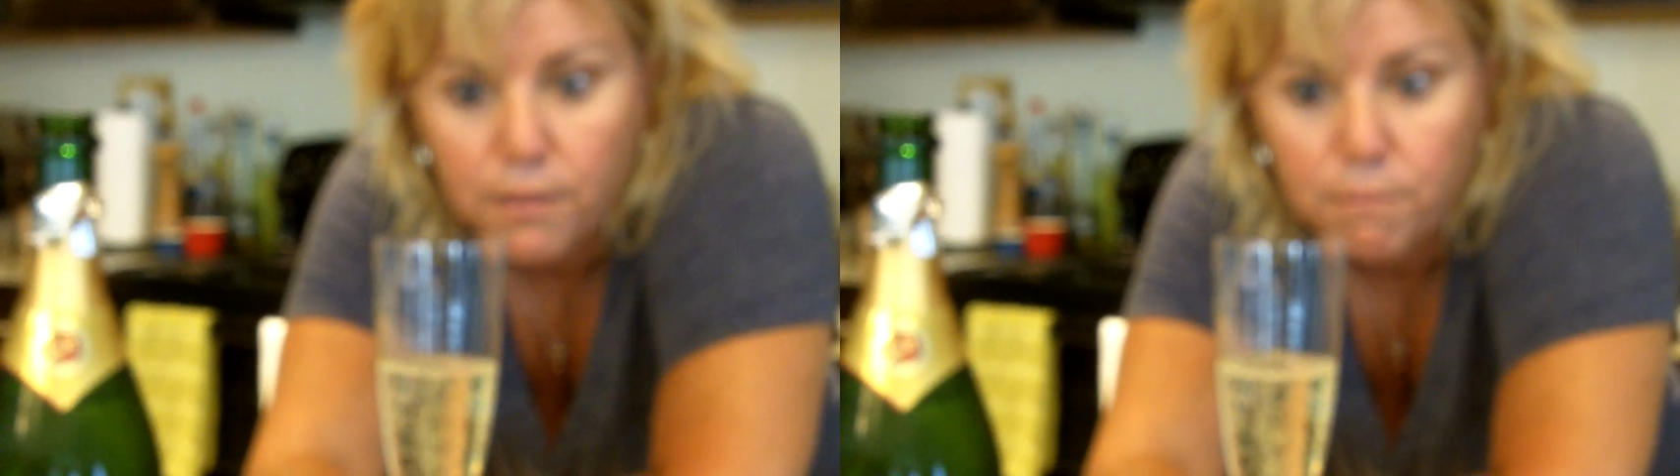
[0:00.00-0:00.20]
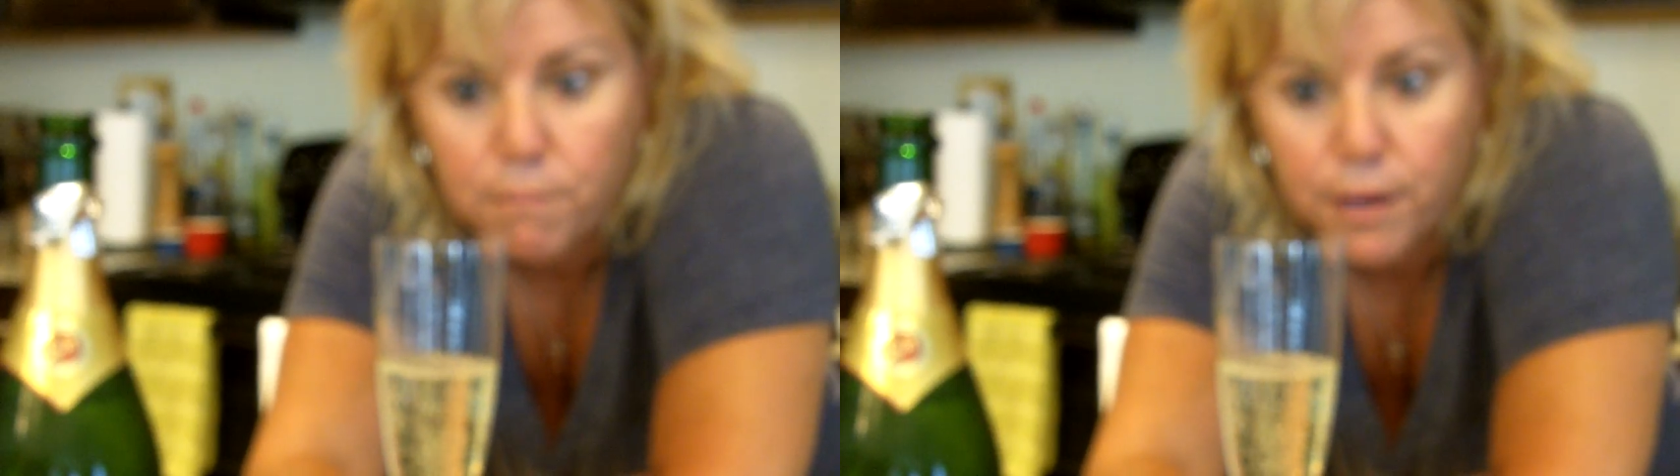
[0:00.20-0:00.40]

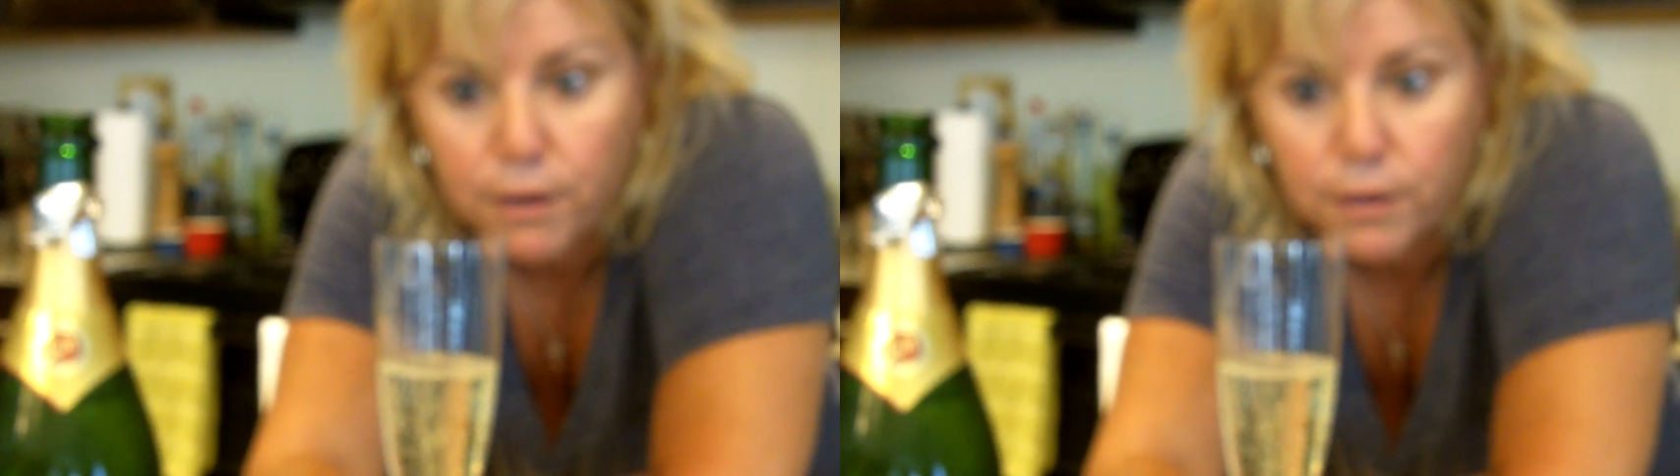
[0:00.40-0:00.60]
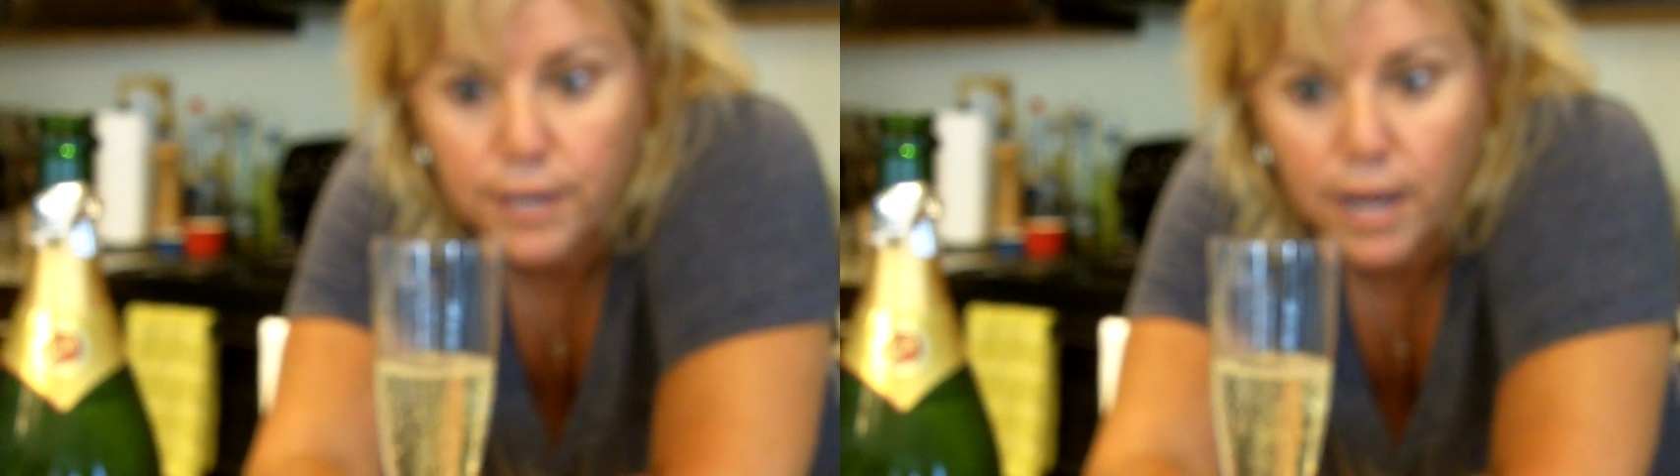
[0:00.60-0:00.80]
the
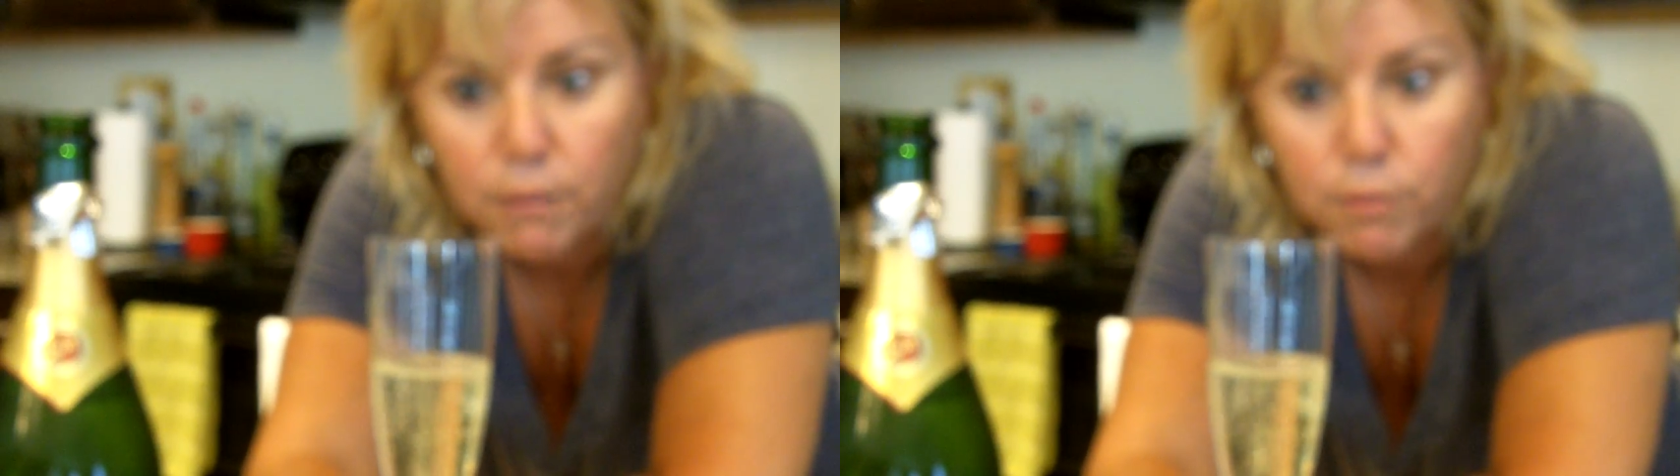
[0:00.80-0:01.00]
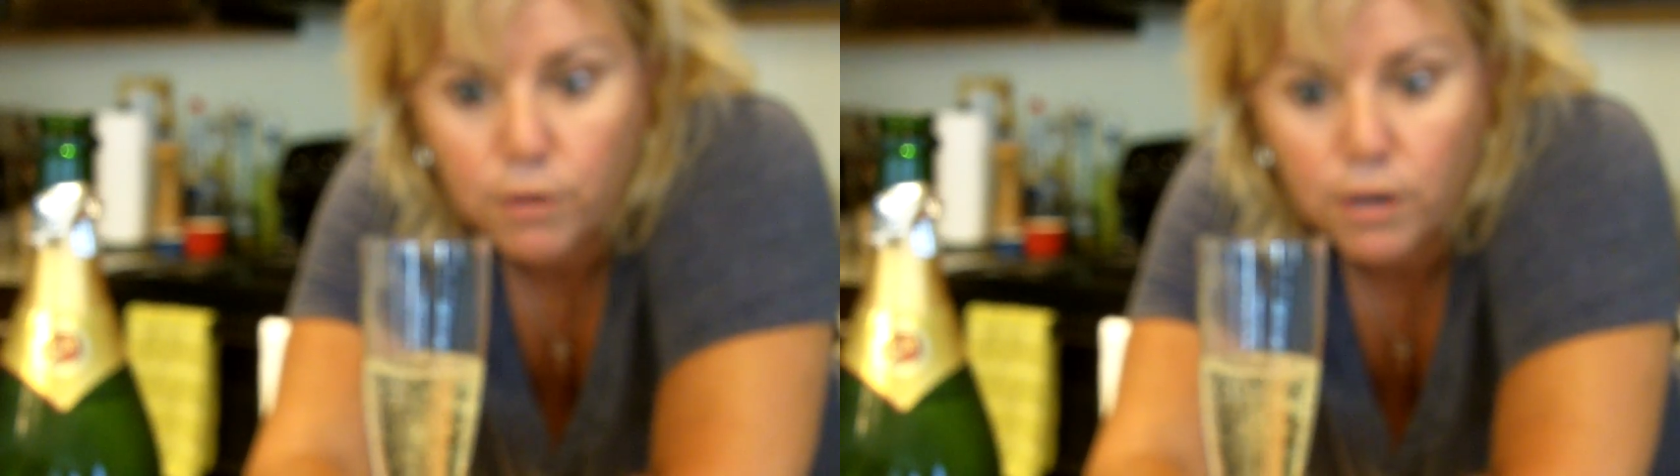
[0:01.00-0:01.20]
better
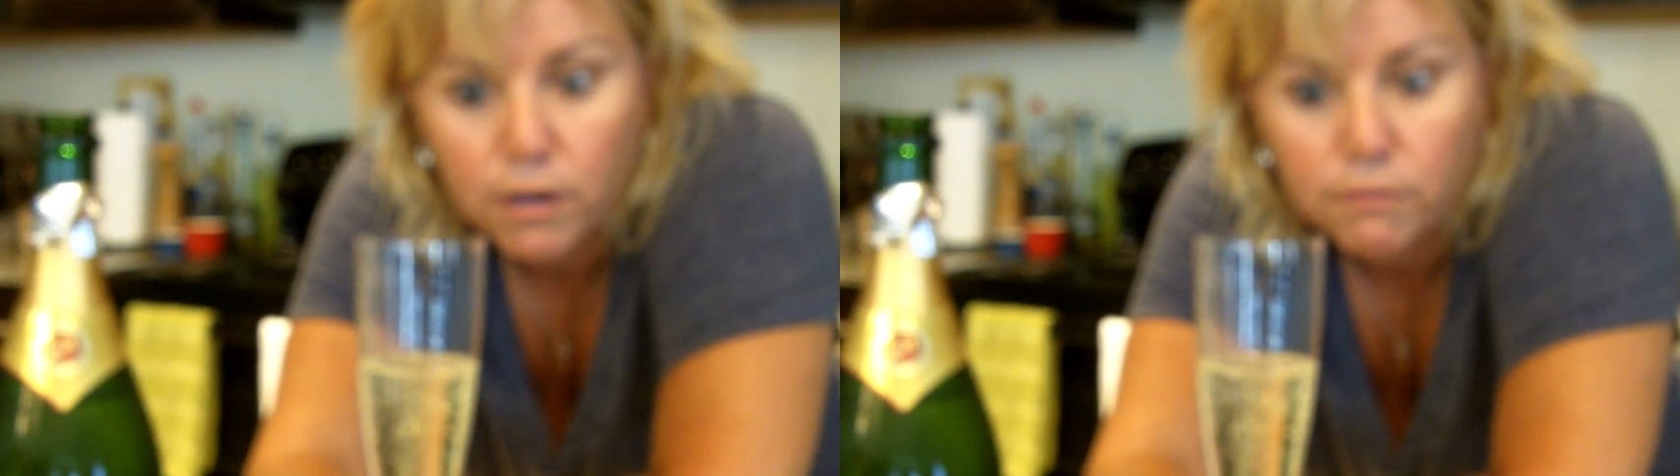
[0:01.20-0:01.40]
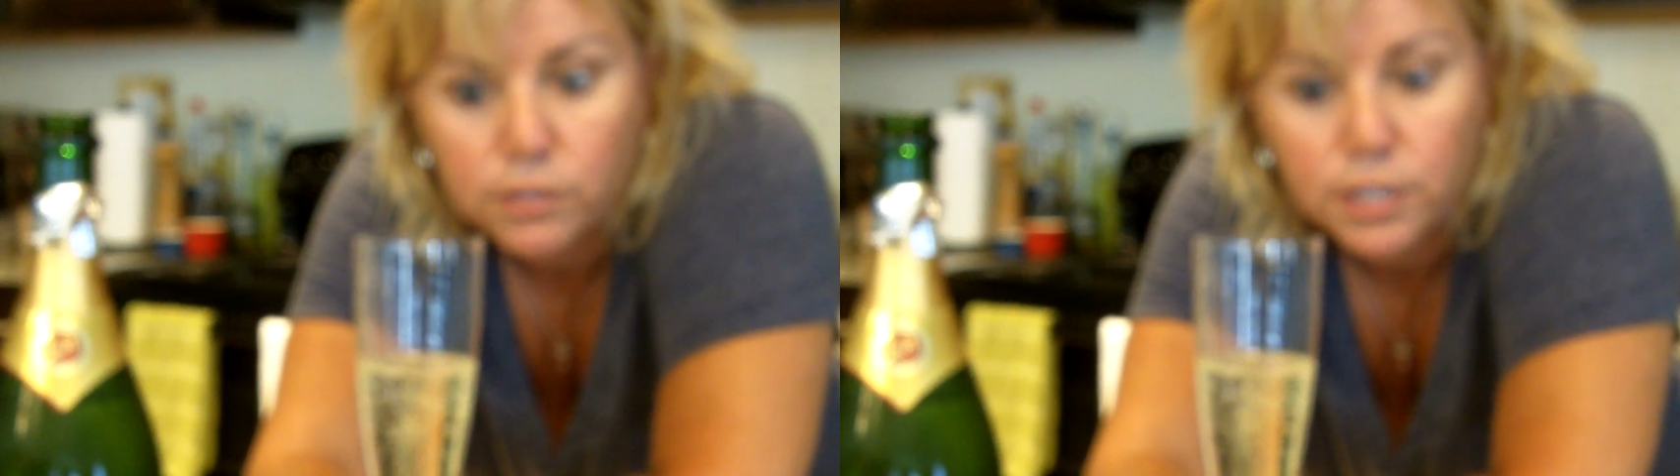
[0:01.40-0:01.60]
caliber
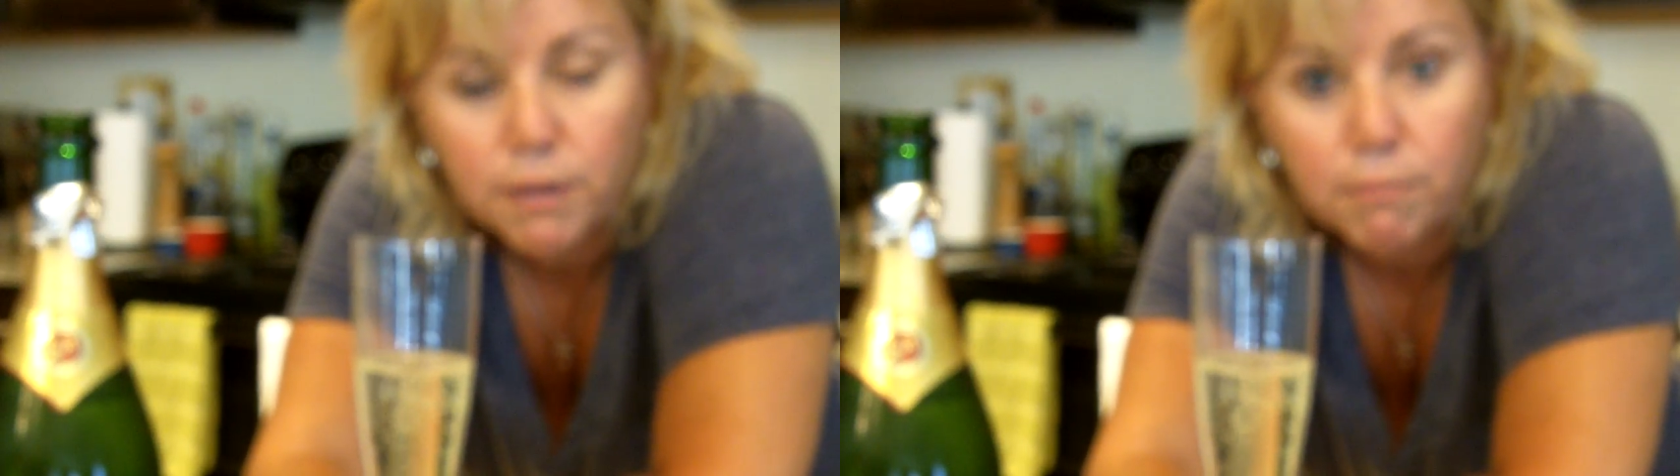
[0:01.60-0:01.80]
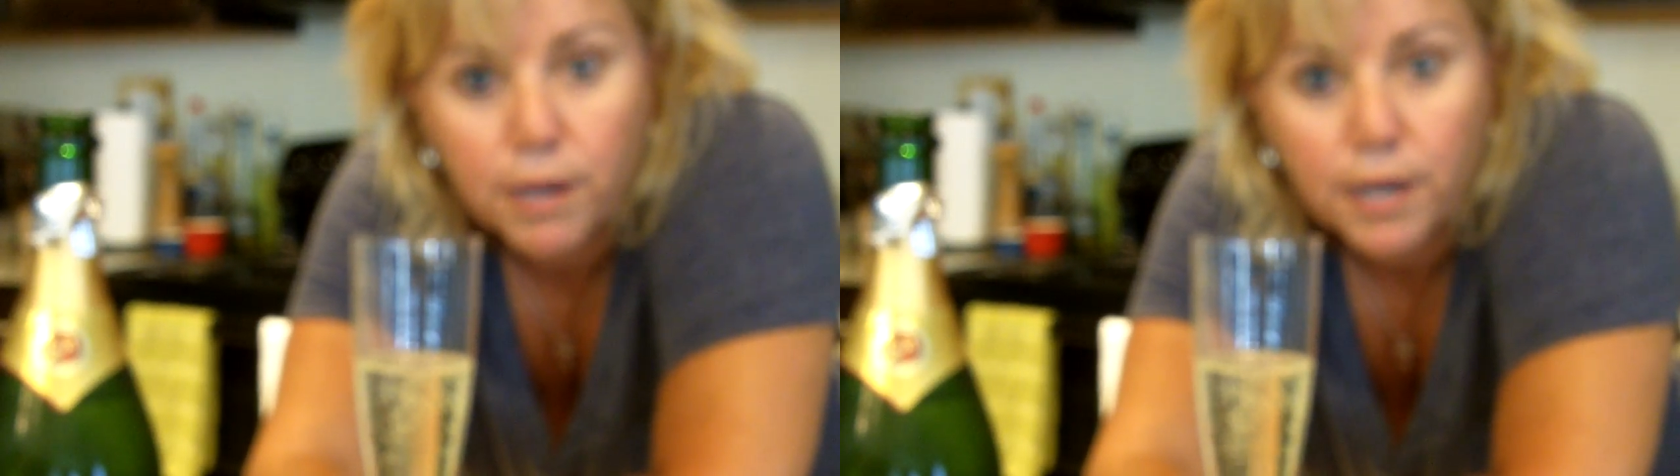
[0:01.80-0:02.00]
of
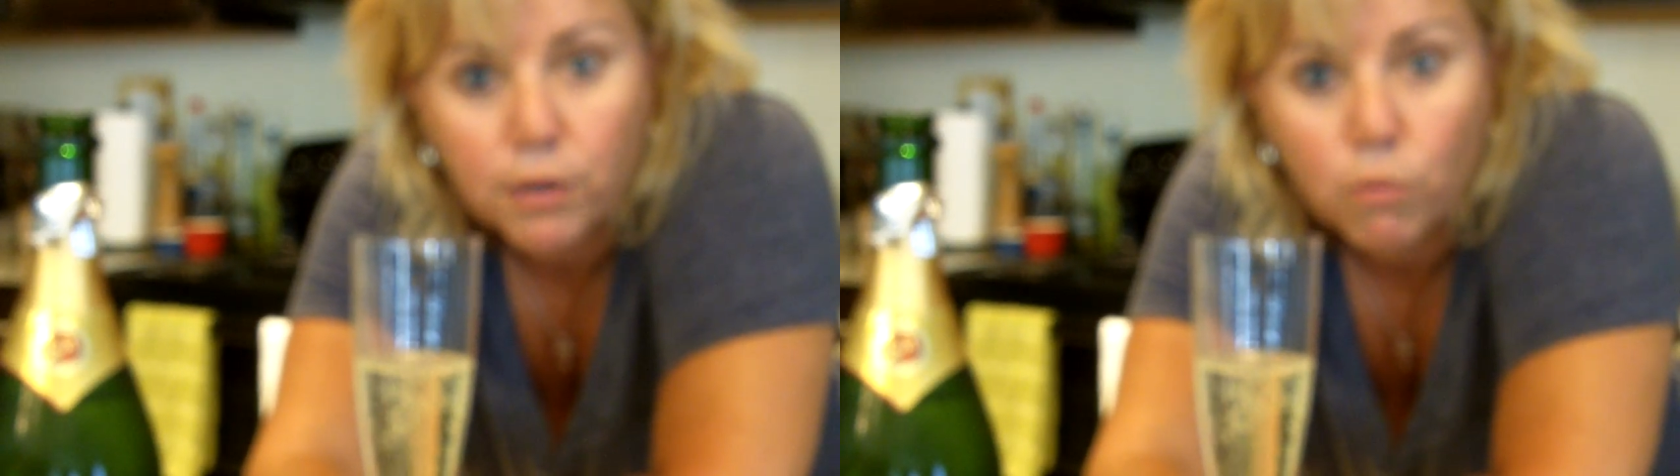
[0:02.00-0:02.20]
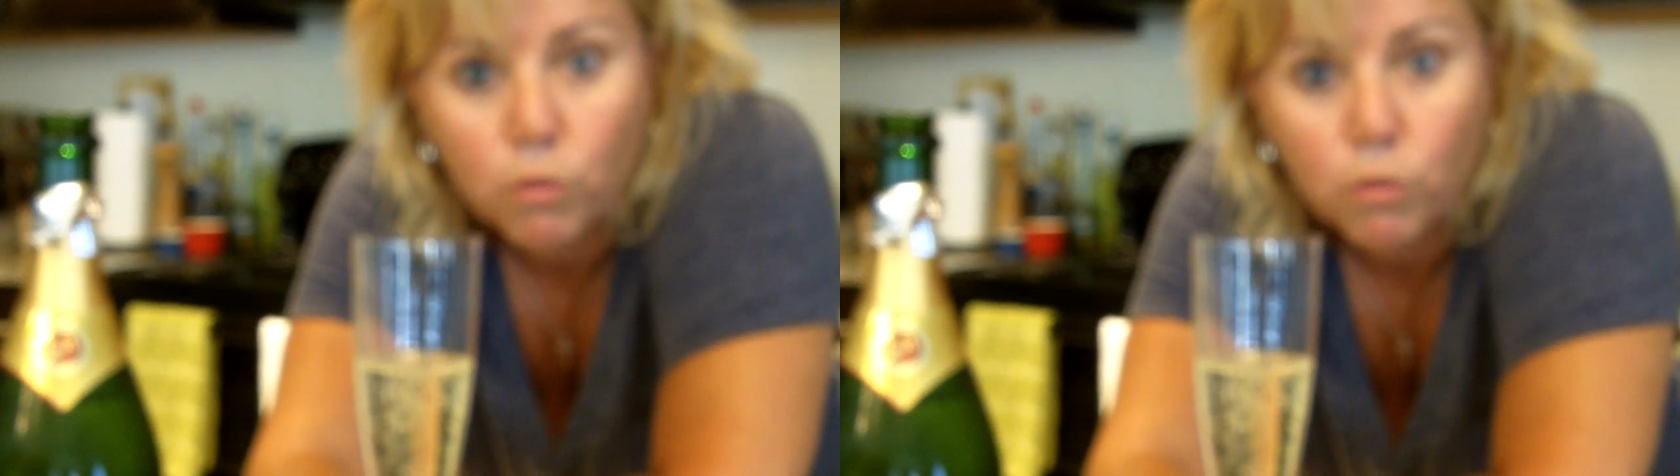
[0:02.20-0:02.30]
champagne